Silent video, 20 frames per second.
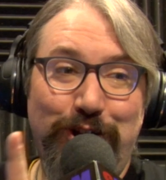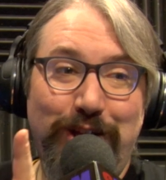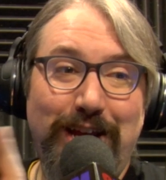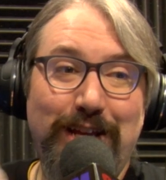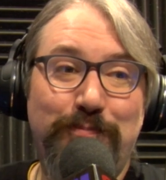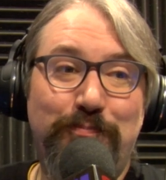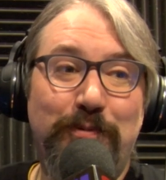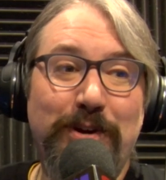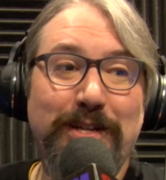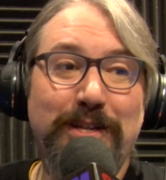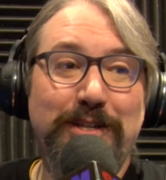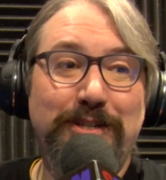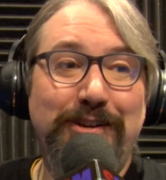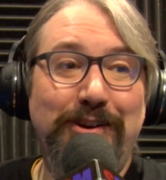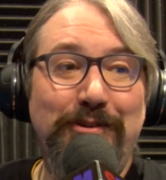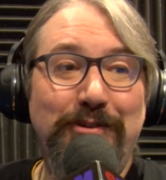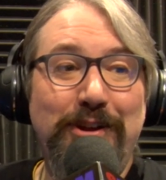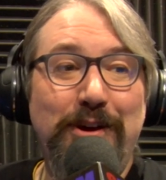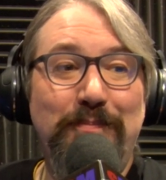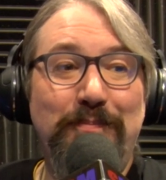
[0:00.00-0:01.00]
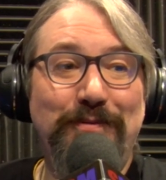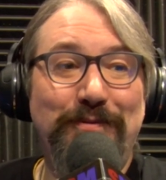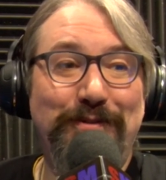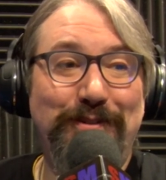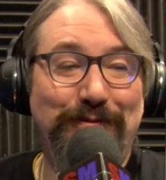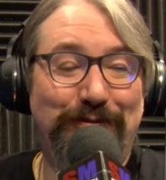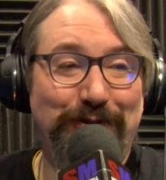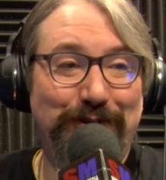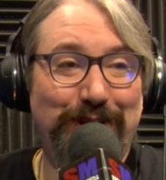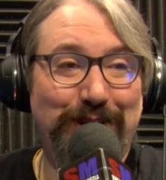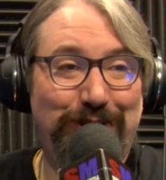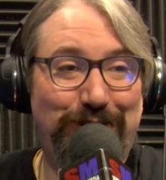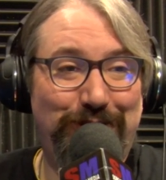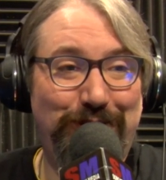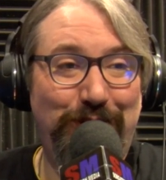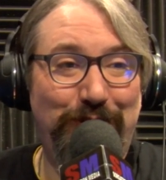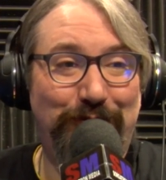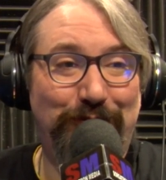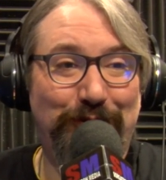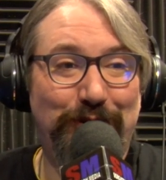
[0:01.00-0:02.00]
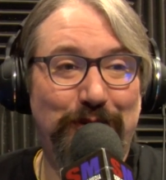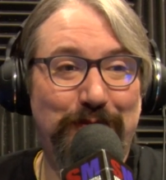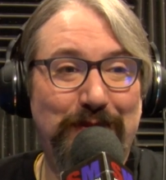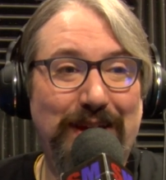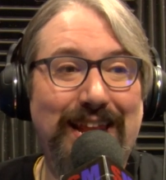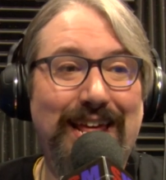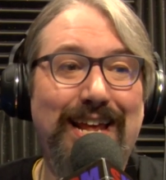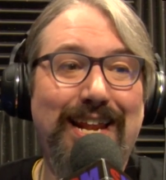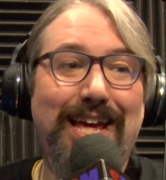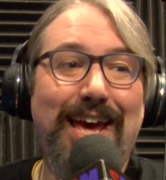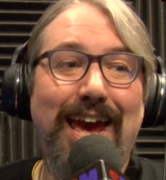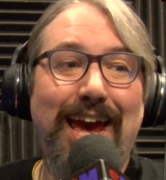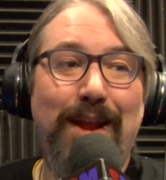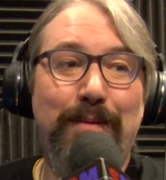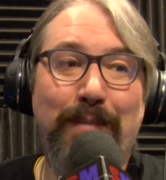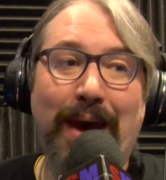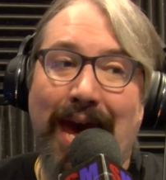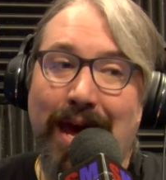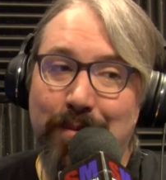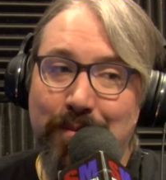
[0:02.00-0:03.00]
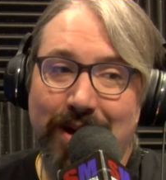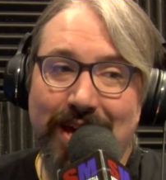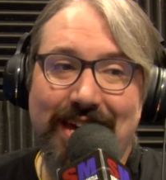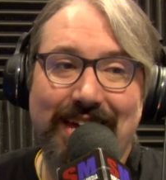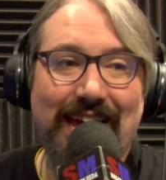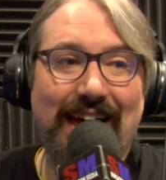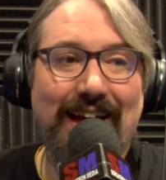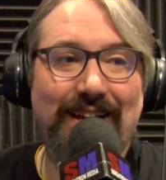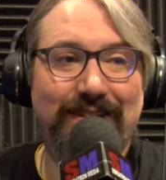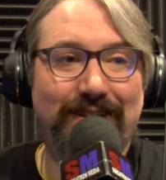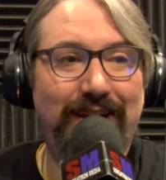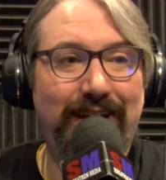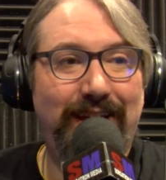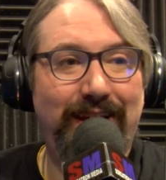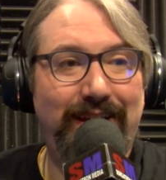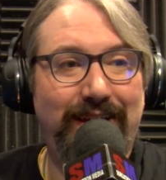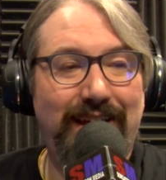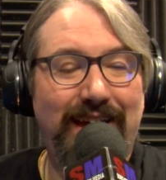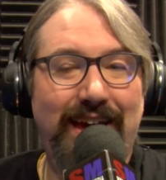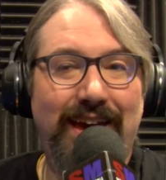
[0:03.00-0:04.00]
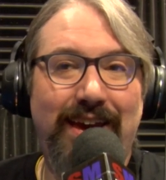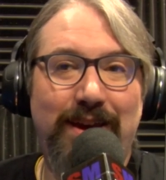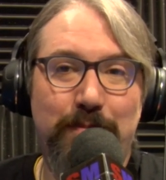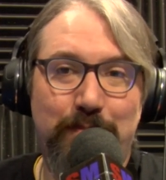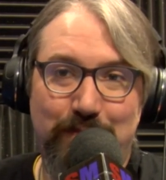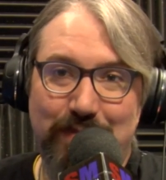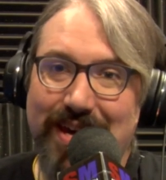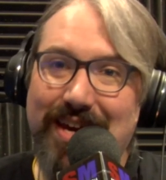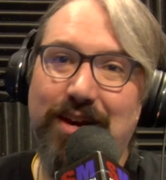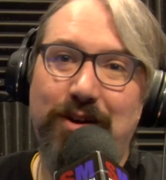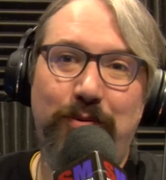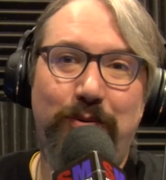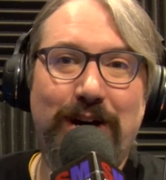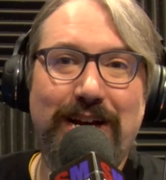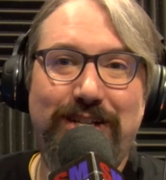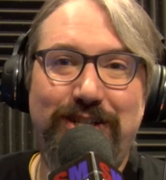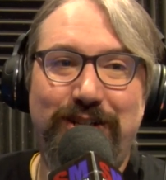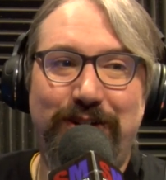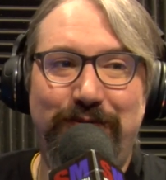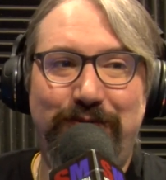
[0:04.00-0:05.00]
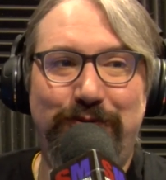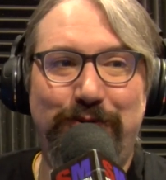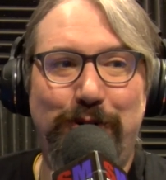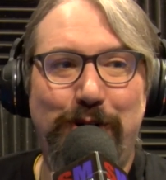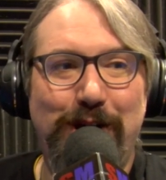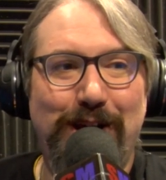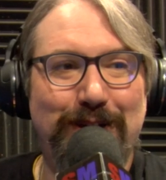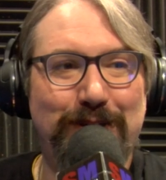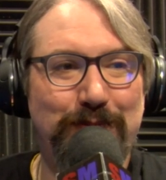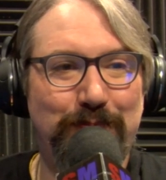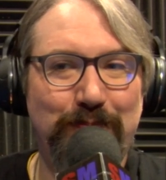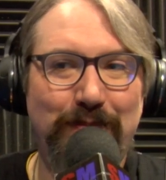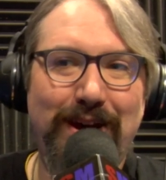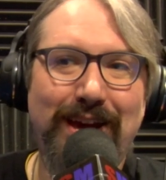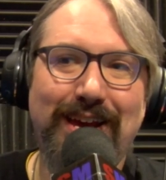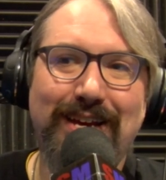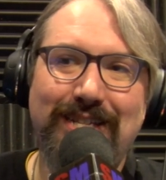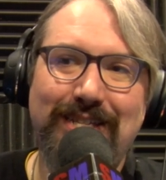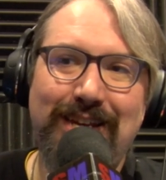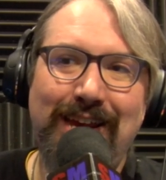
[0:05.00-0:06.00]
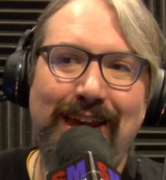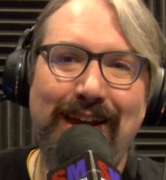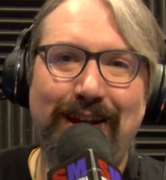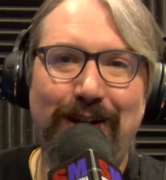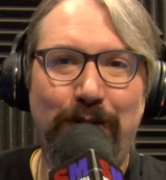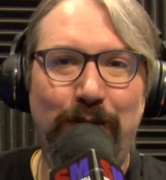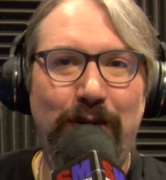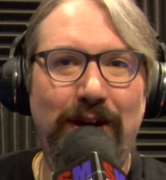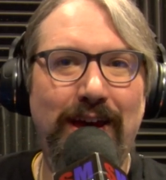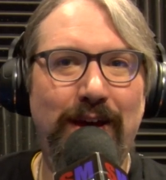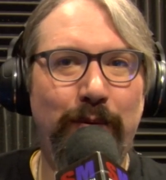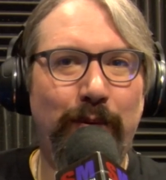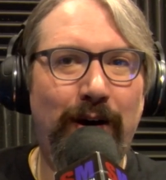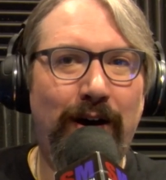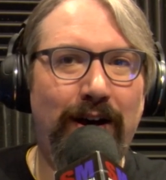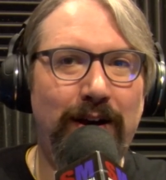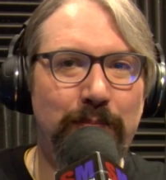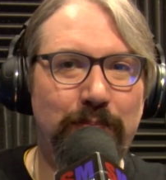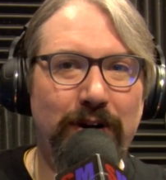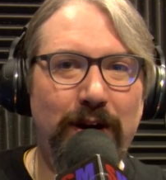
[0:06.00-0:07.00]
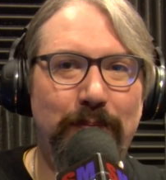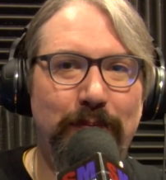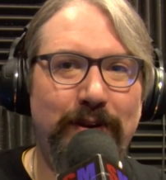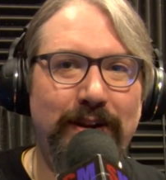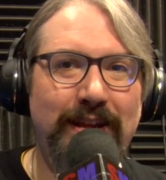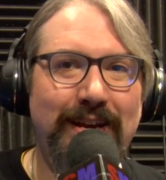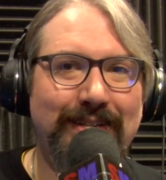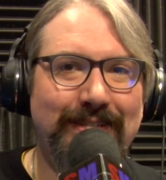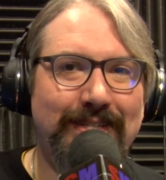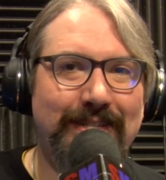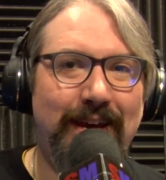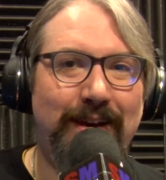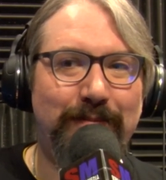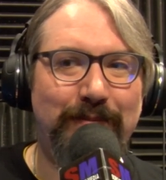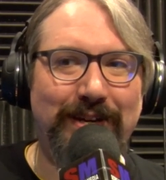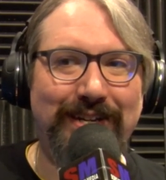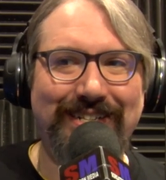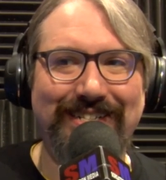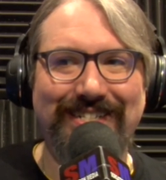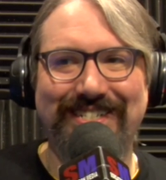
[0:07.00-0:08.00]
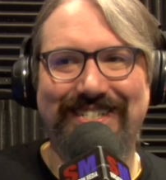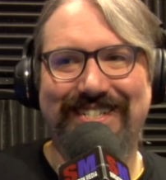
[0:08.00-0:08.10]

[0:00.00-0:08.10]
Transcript: let's bring the tone up for this show for a minute. And Mad Mike has a, a big question for us. Mike, take it away while I prep the next segment.